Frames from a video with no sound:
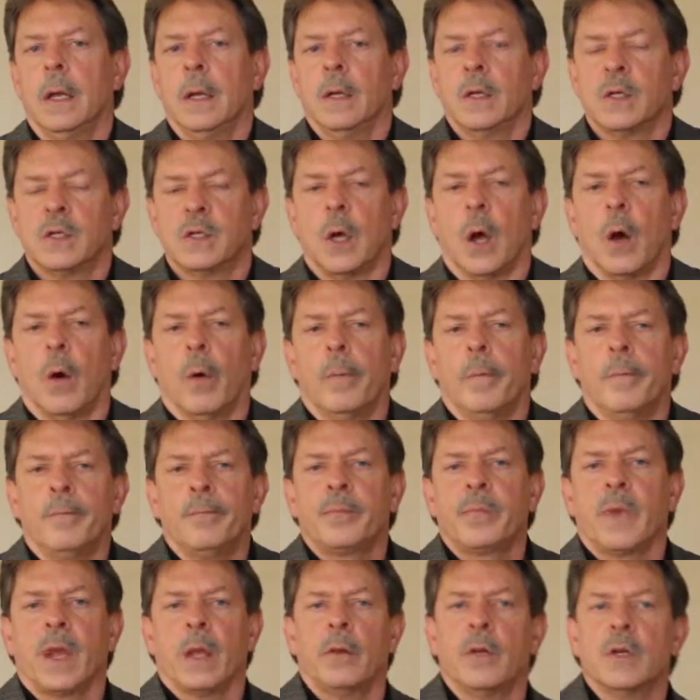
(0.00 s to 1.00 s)
So
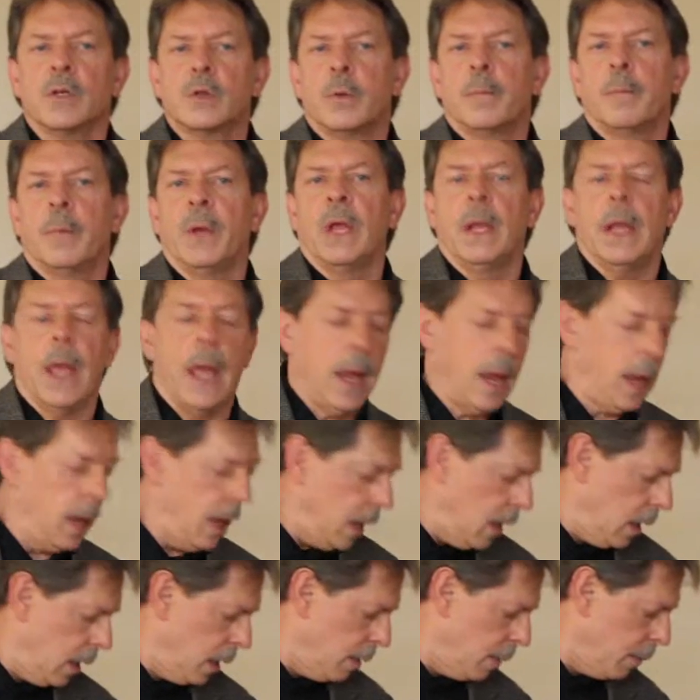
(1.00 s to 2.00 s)
this would be
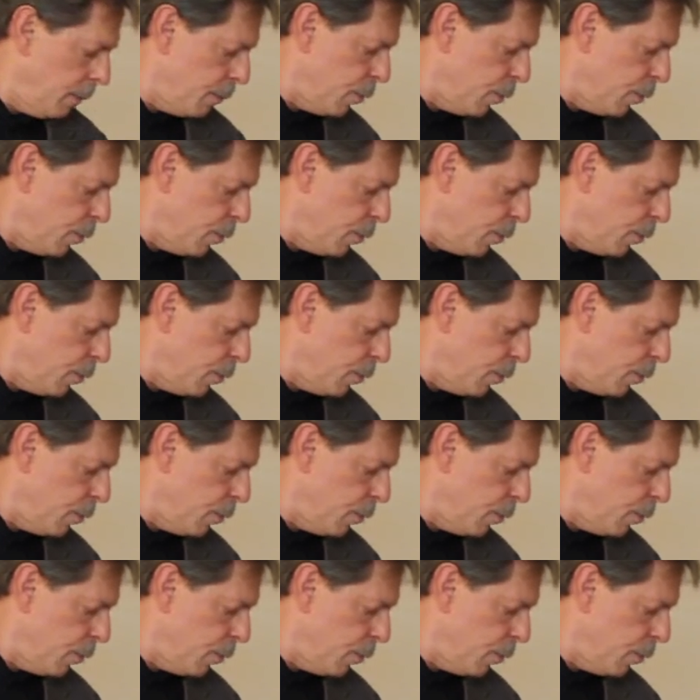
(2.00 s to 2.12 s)
a